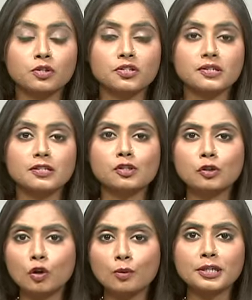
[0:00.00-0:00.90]
discuss
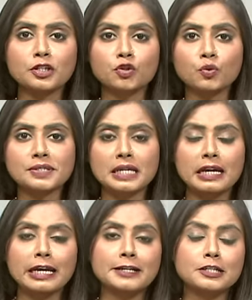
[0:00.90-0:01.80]
global issues,
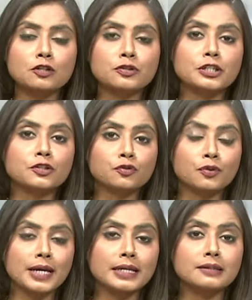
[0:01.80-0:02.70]
including
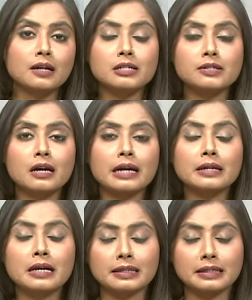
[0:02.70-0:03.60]
Ukraine, Gaza and
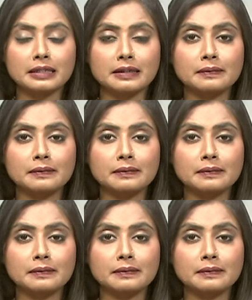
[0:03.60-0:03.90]
Haiti.